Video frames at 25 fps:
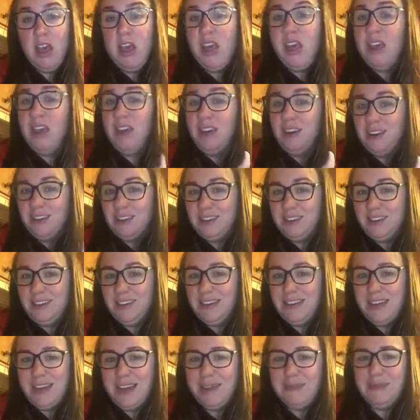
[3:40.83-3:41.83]
He called it
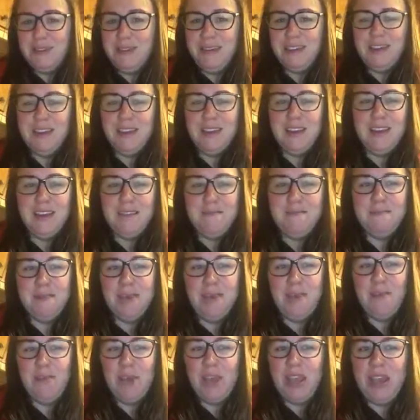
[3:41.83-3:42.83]
a diamond,
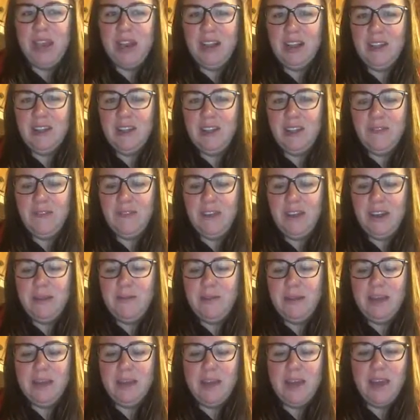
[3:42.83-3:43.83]
and we kind of clarified
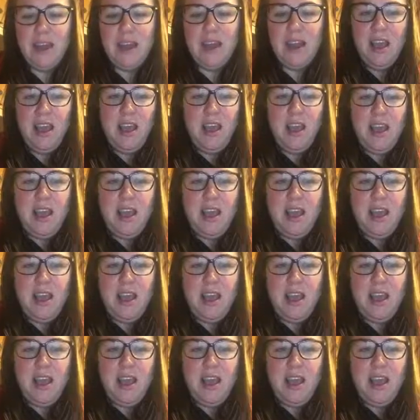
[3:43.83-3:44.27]
about that.